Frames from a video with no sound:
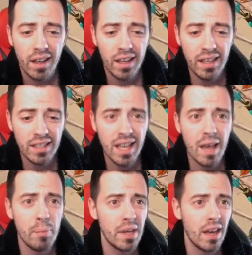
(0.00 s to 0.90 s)
He is
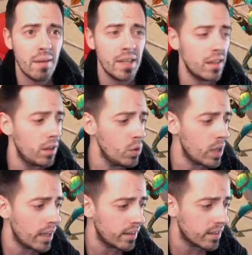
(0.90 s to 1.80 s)
epic, I mean,
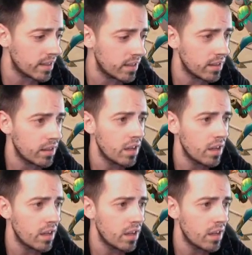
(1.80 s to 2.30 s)
look at this skill.